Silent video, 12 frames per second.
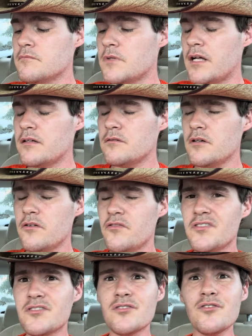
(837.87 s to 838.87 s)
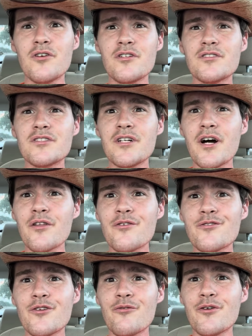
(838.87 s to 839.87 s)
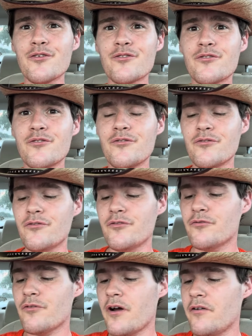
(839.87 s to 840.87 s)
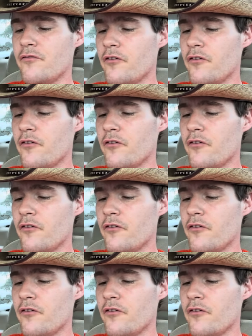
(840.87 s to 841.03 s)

I don't know if it's as good as the other two we tried